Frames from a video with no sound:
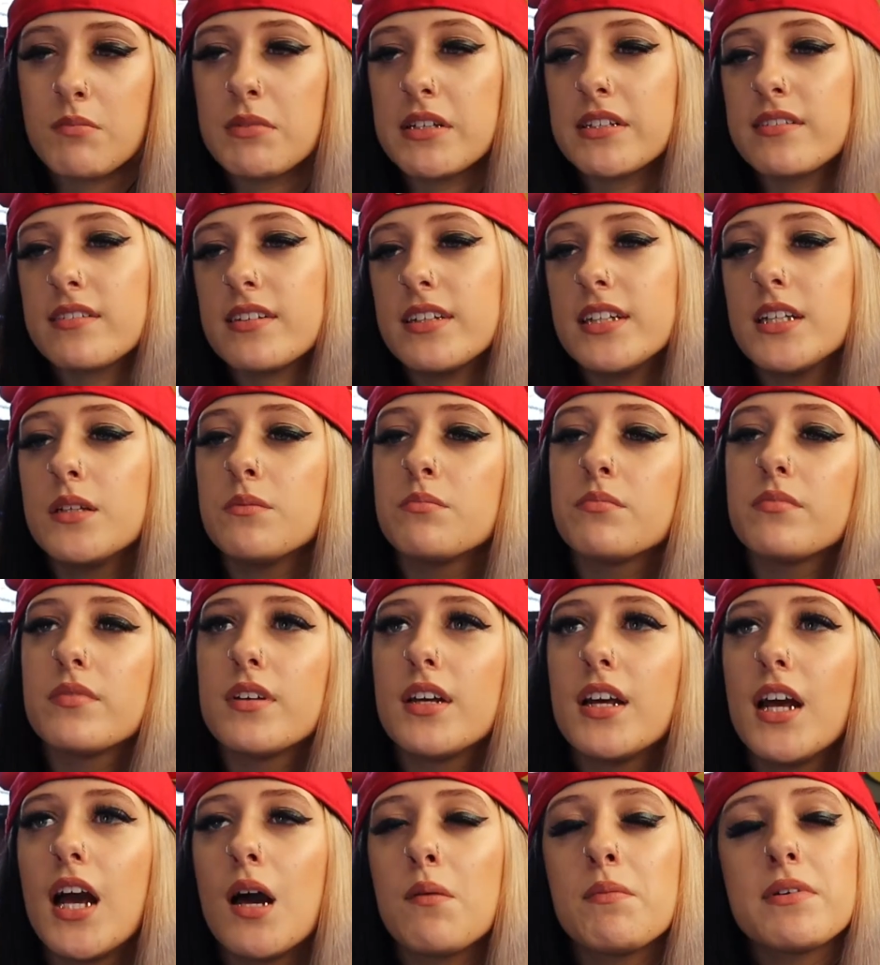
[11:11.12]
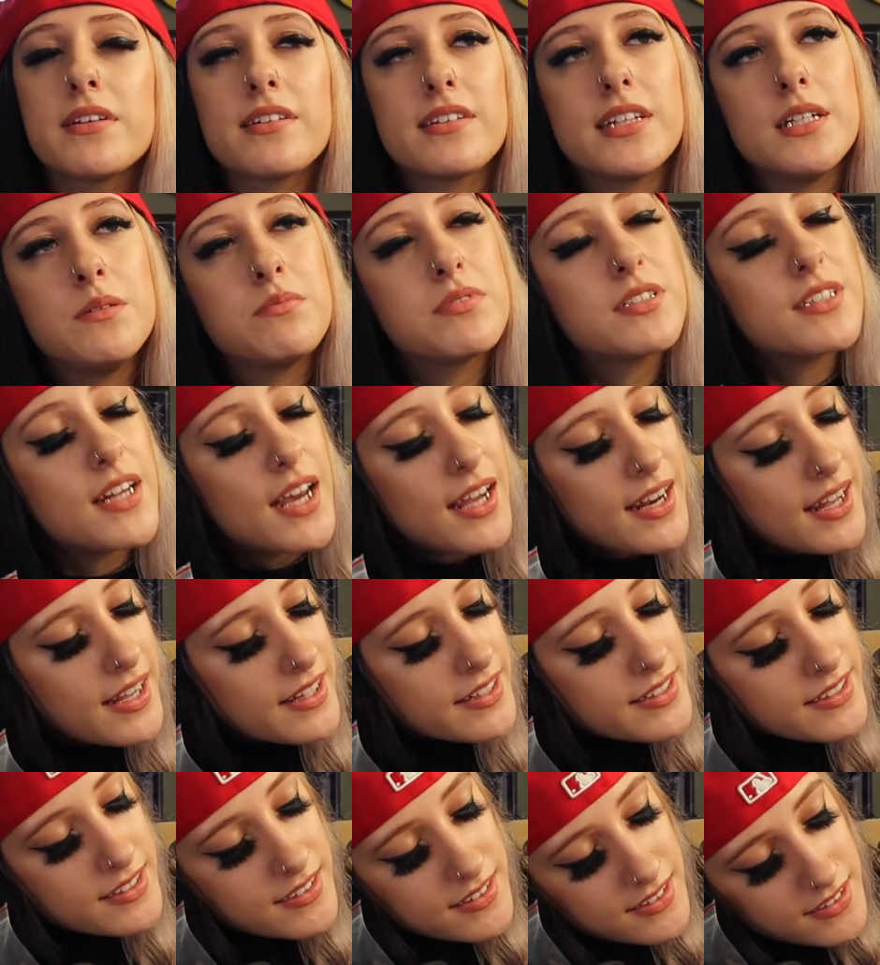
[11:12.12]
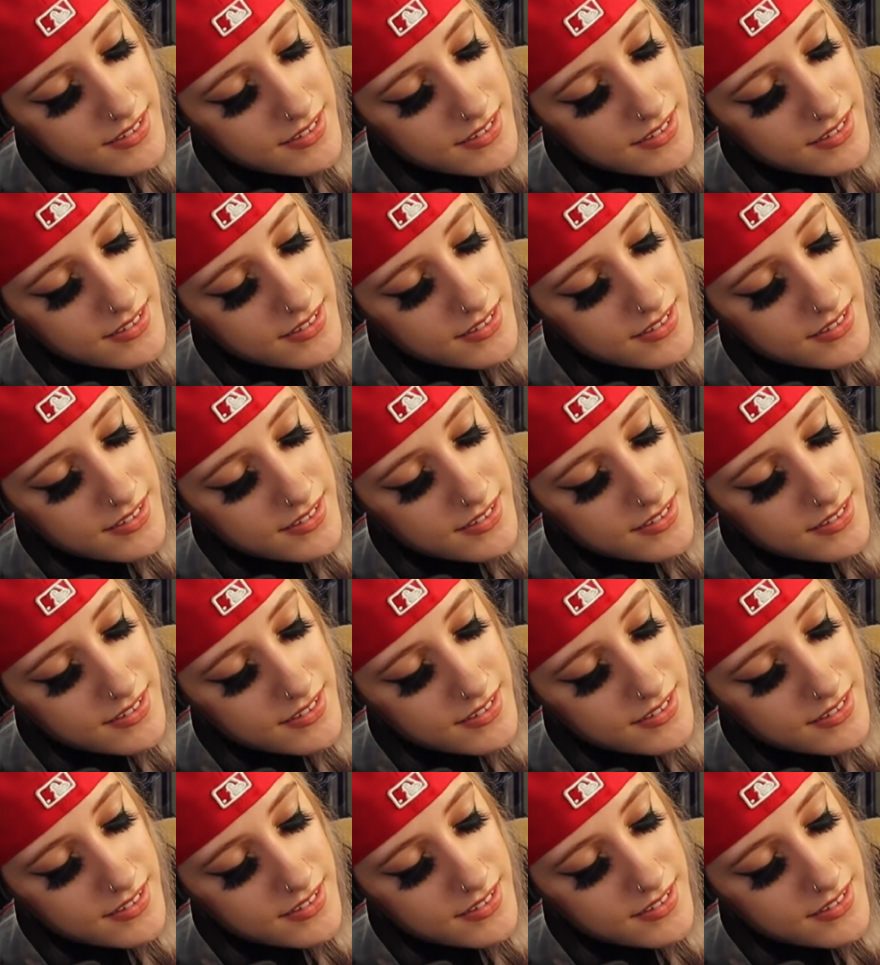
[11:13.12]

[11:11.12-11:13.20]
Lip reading: gonna sleep tonight like this.